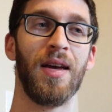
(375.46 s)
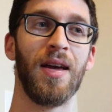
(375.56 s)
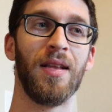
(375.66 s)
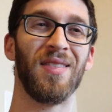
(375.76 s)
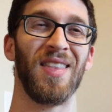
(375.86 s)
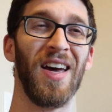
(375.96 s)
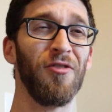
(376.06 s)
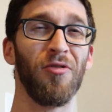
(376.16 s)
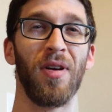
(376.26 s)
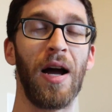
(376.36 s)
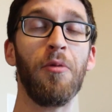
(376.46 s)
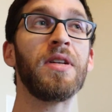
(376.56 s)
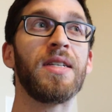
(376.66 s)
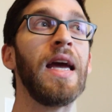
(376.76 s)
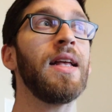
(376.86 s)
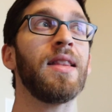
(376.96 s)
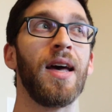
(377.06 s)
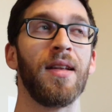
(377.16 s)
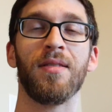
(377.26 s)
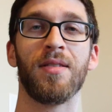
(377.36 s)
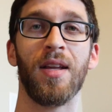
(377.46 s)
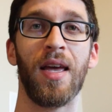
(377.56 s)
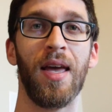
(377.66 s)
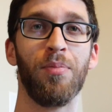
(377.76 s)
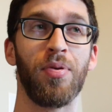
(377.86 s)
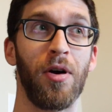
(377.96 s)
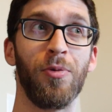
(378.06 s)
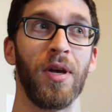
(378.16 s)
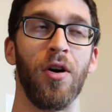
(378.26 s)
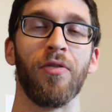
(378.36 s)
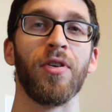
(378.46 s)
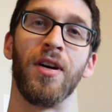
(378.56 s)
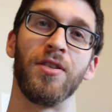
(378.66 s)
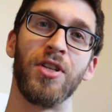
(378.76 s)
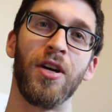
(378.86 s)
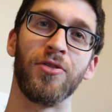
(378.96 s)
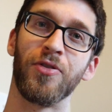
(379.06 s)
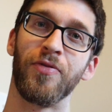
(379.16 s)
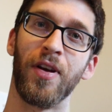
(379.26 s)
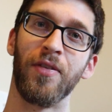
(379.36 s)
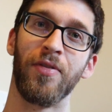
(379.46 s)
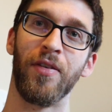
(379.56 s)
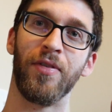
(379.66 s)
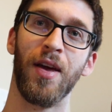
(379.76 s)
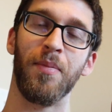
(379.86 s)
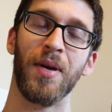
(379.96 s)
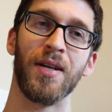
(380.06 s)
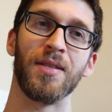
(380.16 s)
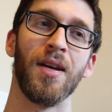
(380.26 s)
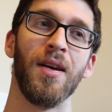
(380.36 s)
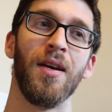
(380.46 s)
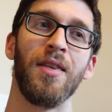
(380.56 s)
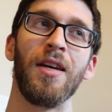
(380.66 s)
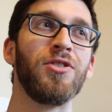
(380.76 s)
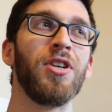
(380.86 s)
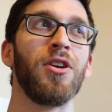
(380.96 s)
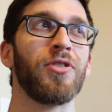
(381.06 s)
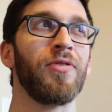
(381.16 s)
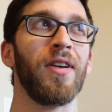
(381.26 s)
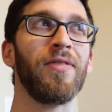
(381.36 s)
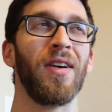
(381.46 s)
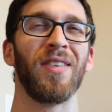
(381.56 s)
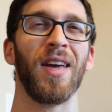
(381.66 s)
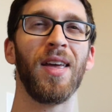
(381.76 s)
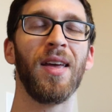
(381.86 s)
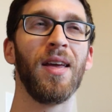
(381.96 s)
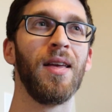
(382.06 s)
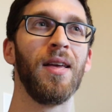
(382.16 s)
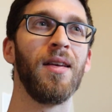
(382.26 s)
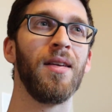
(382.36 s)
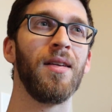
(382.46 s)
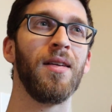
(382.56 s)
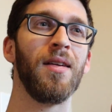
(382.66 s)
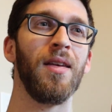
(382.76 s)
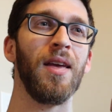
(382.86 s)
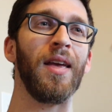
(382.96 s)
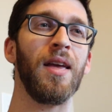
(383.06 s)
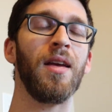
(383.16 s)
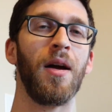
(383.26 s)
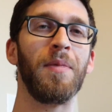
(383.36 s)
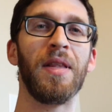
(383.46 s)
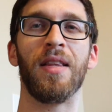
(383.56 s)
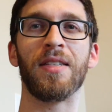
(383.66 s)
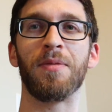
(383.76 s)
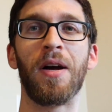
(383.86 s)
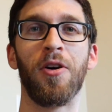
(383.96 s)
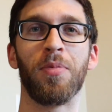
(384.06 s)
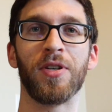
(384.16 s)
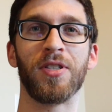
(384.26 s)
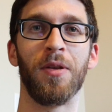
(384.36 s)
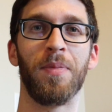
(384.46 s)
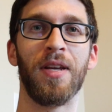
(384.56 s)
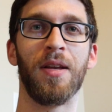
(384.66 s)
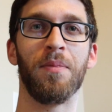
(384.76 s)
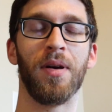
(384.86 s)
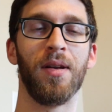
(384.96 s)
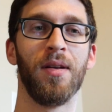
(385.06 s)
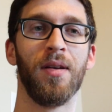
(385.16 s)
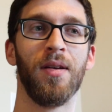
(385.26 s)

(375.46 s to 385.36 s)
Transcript: And that, I would take that today probably over an LG Ultrafine 5K, because the LG Ultrafine 5K, I mean, this is my own personal opinion, but